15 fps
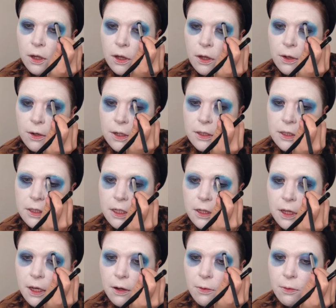You can see
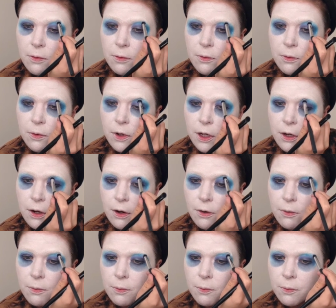that, you
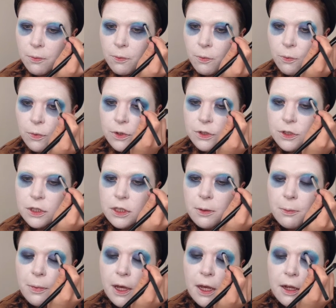know, with just the
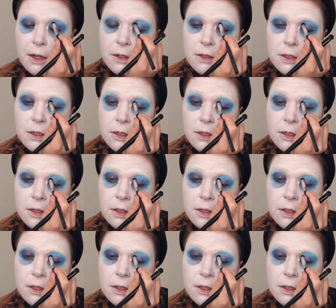paint,